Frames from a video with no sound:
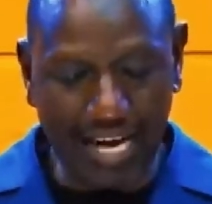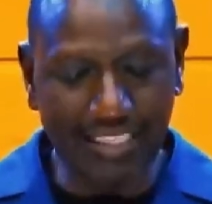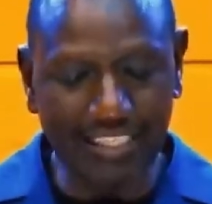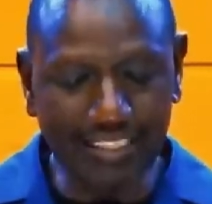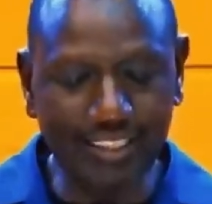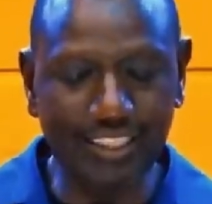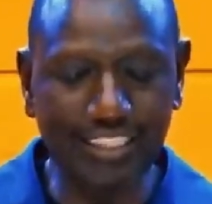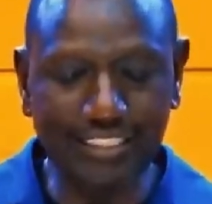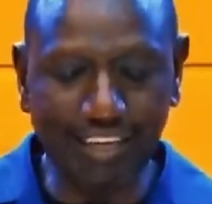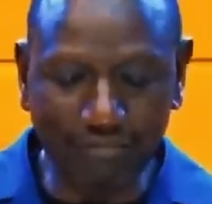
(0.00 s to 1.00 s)
and its
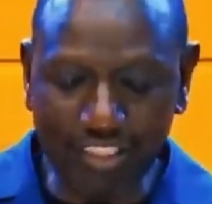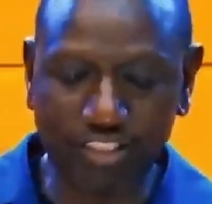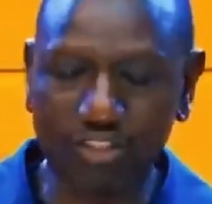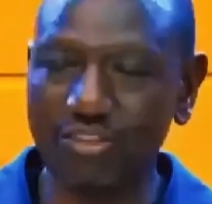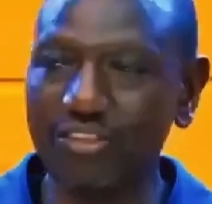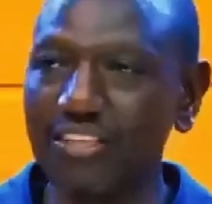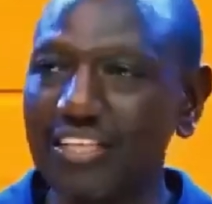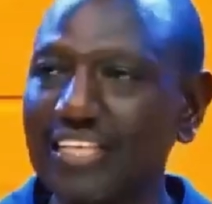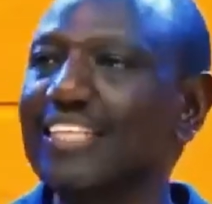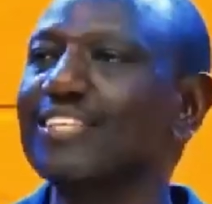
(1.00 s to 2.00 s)
intervention
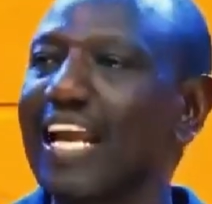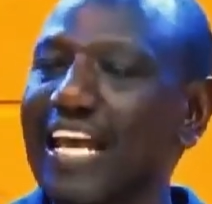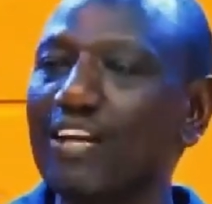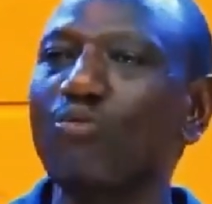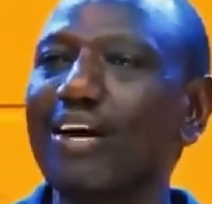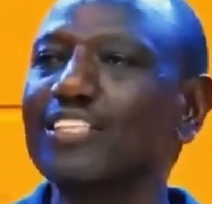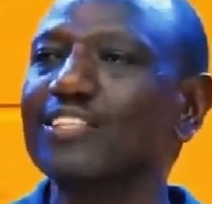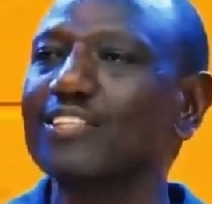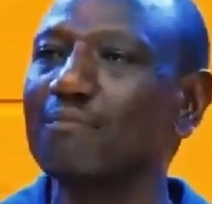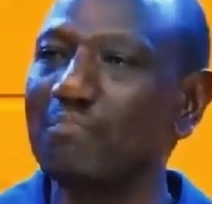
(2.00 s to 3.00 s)
is
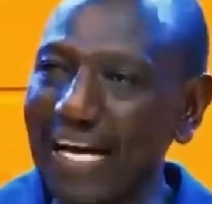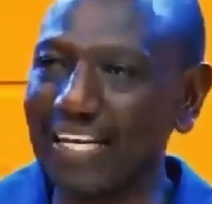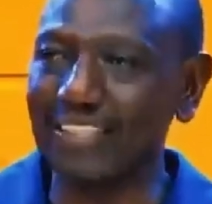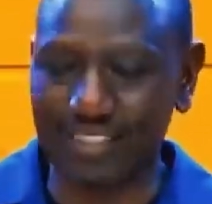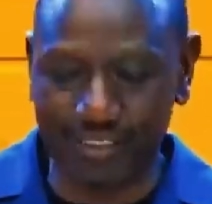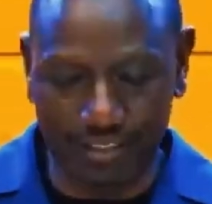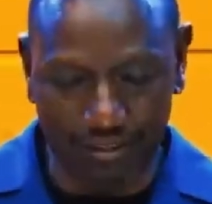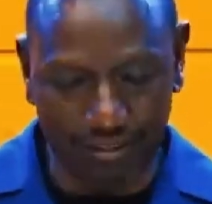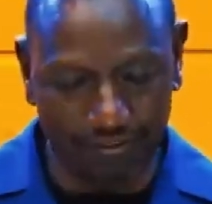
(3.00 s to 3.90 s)
likewise biased.